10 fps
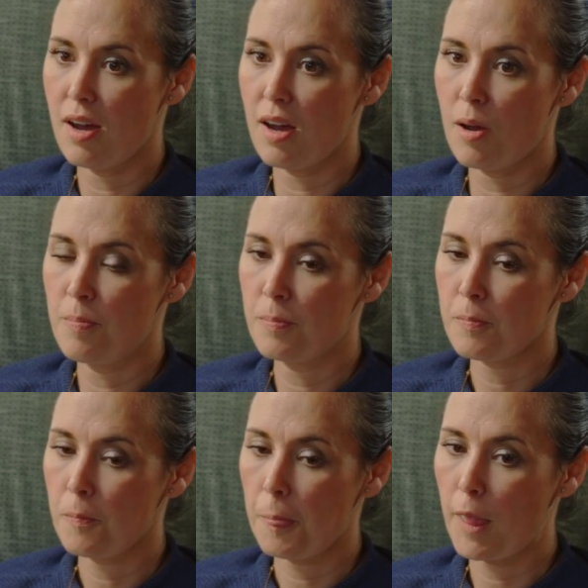
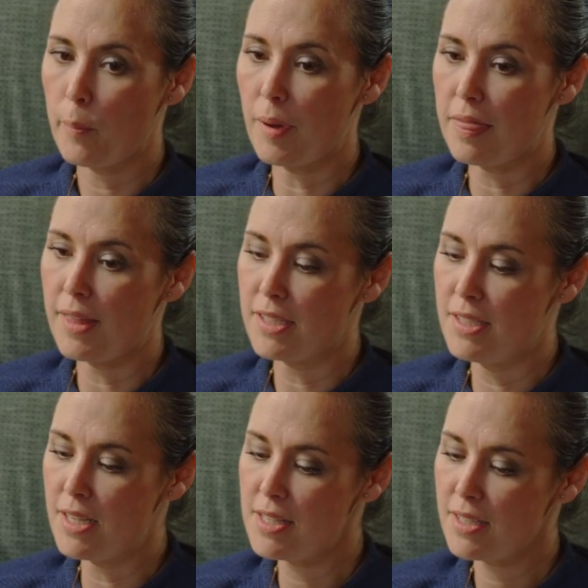But
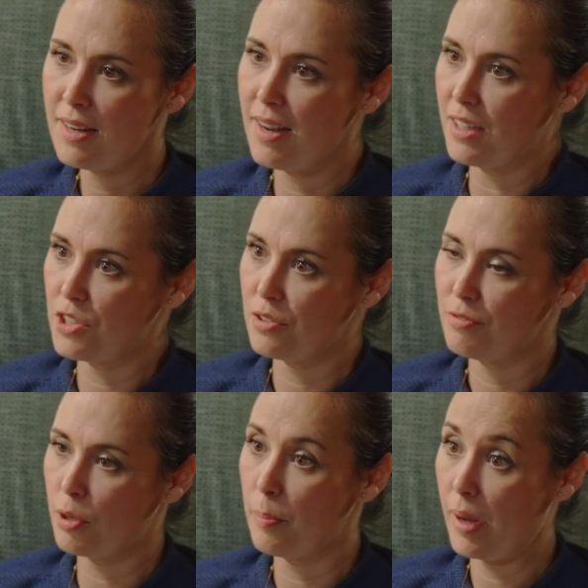that disconnect
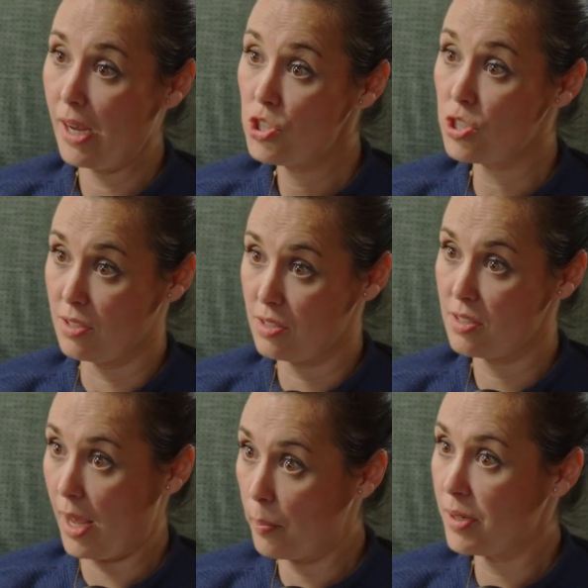from
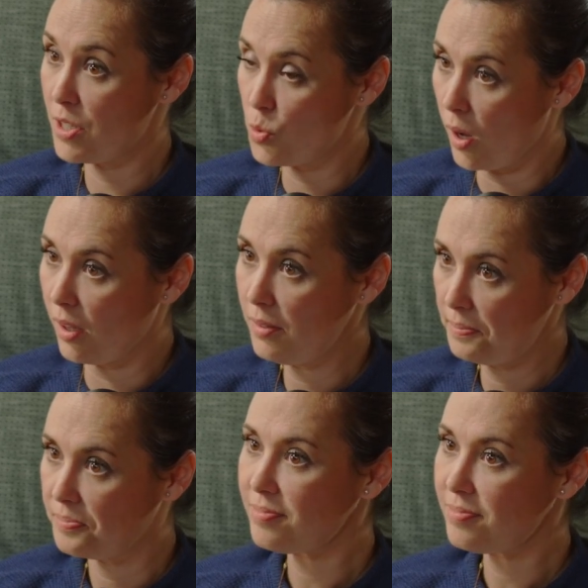patients happened as well.